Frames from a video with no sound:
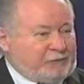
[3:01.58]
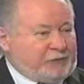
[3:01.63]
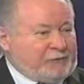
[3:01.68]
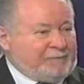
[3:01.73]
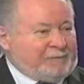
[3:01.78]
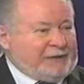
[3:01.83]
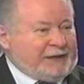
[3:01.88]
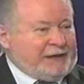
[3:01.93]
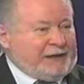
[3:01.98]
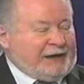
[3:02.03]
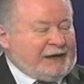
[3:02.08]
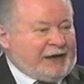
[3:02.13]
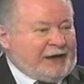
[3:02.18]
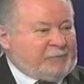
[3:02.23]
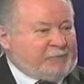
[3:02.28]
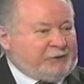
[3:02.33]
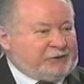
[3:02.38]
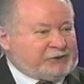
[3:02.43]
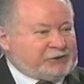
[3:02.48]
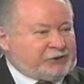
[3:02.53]
over
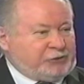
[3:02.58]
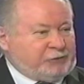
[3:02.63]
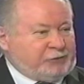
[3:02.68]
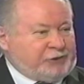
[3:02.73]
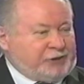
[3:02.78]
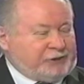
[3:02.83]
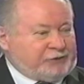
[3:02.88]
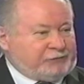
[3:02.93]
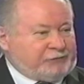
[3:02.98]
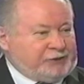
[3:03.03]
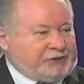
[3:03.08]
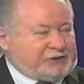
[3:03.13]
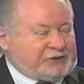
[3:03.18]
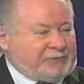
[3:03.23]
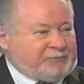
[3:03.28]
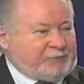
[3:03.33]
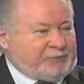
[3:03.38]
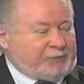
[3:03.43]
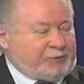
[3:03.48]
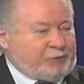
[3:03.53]
how much should we increase
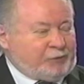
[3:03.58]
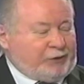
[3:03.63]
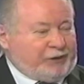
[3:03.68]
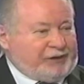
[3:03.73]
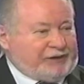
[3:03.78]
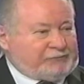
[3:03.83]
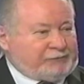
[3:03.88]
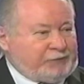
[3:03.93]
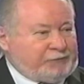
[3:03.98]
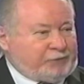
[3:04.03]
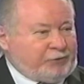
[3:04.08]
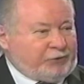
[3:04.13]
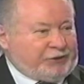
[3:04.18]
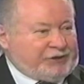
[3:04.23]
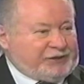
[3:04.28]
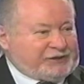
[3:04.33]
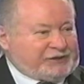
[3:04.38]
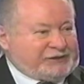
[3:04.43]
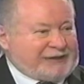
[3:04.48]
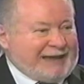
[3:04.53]
the minimum wage? We've
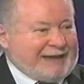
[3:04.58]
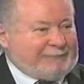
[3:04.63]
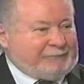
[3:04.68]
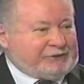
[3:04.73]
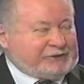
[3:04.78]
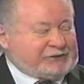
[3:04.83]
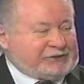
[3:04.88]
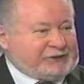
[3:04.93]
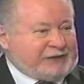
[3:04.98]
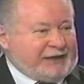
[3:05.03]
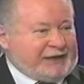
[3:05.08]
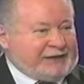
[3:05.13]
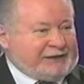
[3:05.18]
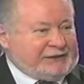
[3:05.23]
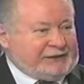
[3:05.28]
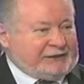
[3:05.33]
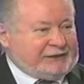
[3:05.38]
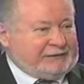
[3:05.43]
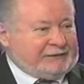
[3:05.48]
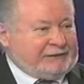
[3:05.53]
already established the
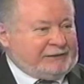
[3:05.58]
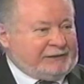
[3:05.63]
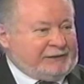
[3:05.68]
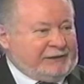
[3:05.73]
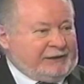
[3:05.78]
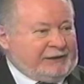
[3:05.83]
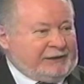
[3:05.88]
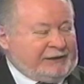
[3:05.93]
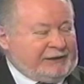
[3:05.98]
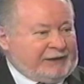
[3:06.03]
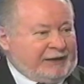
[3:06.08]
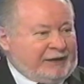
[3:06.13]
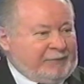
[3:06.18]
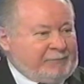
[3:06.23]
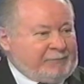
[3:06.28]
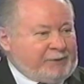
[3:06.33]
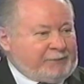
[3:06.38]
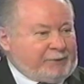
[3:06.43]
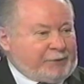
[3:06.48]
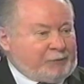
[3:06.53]
idea that a
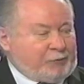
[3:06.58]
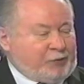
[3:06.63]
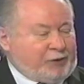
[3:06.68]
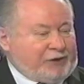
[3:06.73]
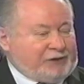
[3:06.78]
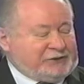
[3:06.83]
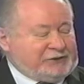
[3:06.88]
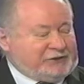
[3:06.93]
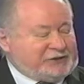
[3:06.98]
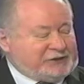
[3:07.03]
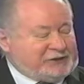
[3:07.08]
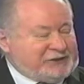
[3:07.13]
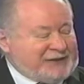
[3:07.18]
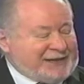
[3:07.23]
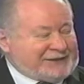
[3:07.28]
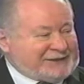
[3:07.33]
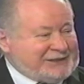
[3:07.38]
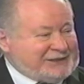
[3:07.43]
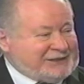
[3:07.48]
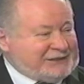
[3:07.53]
minimum wage is
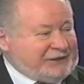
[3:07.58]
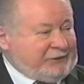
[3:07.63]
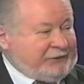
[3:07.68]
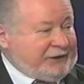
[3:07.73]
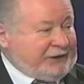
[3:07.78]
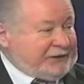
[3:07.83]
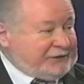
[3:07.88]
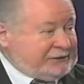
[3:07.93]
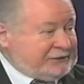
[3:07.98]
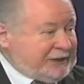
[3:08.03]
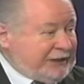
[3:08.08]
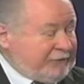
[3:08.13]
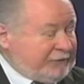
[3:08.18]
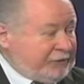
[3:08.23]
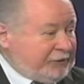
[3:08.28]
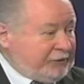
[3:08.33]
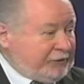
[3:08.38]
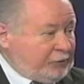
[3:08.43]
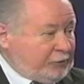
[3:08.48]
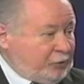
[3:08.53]
necessary at
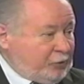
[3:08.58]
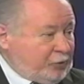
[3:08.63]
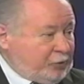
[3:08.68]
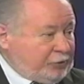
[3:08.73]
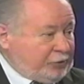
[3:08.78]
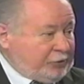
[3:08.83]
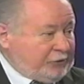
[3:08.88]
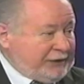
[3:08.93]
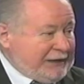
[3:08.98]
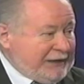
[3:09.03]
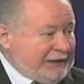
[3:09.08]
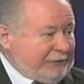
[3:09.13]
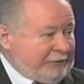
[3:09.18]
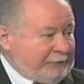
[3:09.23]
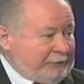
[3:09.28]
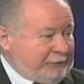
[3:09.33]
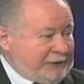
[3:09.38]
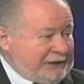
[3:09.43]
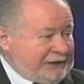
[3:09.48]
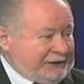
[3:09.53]
seven and a quarter an
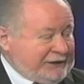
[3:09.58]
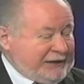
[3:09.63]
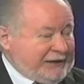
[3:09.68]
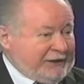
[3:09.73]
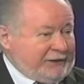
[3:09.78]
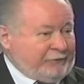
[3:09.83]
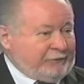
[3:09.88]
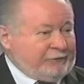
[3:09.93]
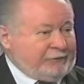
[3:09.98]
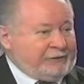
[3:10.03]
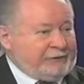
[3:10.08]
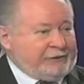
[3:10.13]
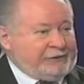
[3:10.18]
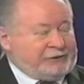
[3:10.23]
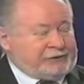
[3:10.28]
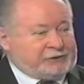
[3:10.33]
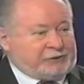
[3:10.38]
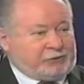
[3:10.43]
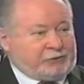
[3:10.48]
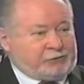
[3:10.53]
hour right now.
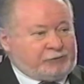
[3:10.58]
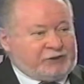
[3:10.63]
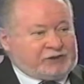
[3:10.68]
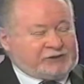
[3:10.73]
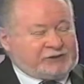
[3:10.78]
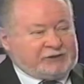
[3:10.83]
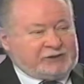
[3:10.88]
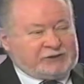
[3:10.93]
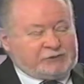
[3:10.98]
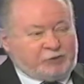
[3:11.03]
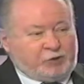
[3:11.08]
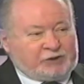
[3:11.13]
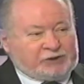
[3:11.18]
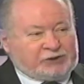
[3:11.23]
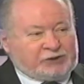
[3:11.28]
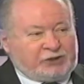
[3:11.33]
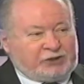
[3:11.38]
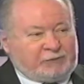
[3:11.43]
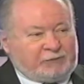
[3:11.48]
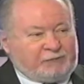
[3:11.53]
Mm -hmm. So the question is, what
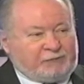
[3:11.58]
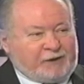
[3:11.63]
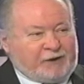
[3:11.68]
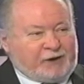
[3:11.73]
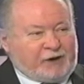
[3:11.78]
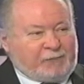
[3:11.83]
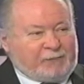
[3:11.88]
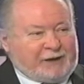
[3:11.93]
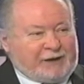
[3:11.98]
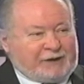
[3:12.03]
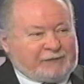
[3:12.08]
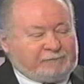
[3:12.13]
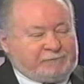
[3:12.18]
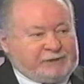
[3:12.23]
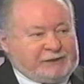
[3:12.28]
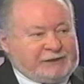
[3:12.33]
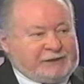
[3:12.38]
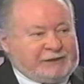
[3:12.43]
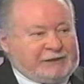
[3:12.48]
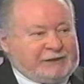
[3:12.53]
should a fair amount
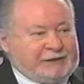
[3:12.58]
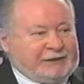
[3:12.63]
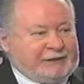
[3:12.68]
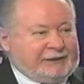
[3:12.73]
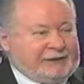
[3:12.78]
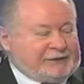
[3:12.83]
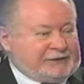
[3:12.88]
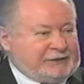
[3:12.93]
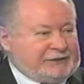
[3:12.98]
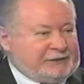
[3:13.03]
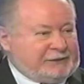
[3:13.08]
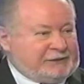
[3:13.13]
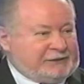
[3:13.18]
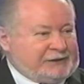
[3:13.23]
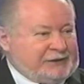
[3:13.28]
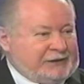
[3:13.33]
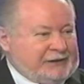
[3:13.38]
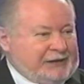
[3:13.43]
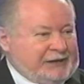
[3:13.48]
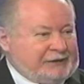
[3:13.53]
be? Is it
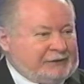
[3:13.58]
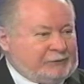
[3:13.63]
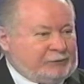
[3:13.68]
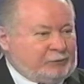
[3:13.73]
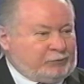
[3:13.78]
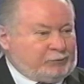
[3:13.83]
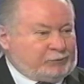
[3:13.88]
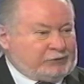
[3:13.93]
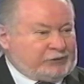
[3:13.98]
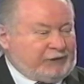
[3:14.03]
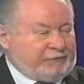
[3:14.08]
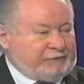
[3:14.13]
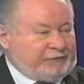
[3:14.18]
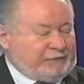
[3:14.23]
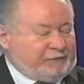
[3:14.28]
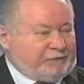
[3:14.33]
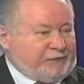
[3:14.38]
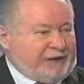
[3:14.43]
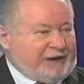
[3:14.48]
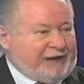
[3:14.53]
is it eight
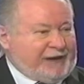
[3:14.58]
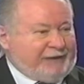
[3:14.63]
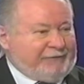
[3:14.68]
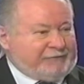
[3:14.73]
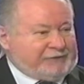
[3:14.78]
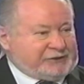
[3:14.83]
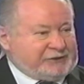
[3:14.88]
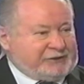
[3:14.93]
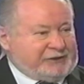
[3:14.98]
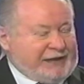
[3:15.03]
seventy five? Is